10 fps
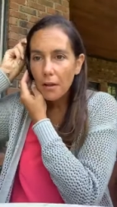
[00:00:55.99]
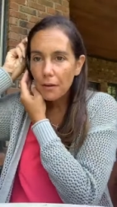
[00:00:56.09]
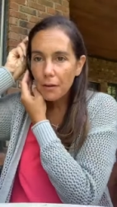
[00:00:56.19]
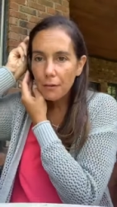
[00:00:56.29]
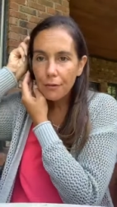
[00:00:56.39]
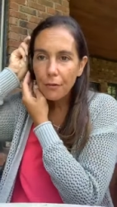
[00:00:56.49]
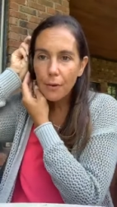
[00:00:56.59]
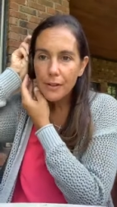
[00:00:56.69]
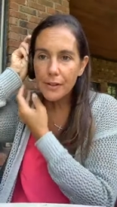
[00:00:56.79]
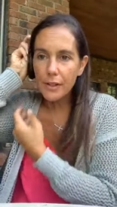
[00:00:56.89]
The
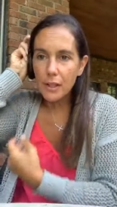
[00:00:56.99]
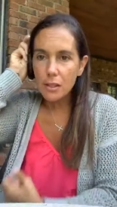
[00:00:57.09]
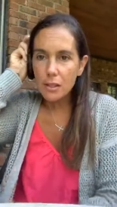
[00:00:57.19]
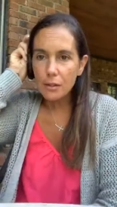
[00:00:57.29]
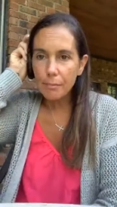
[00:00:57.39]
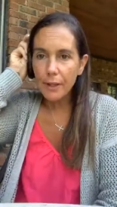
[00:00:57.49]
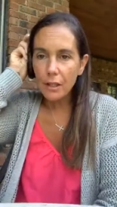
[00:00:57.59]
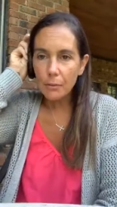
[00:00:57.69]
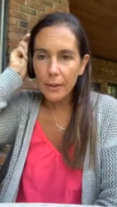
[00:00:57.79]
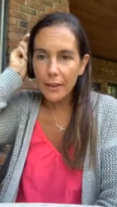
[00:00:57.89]
force is big
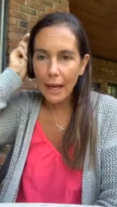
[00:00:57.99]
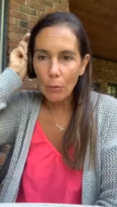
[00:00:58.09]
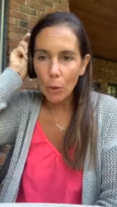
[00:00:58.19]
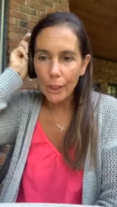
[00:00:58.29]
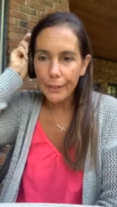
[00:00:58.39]
with that one.